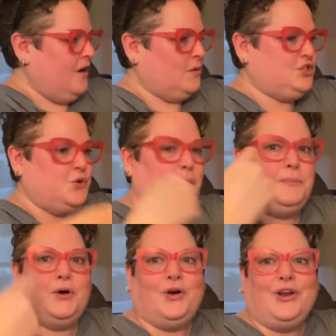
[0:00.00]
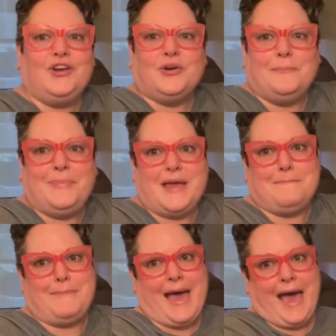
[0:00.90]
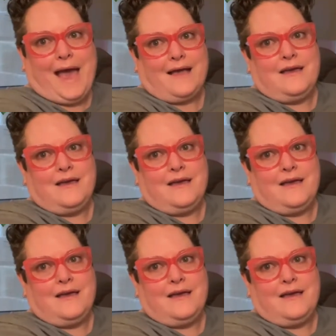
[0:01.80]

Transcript: which you could put on your big bag.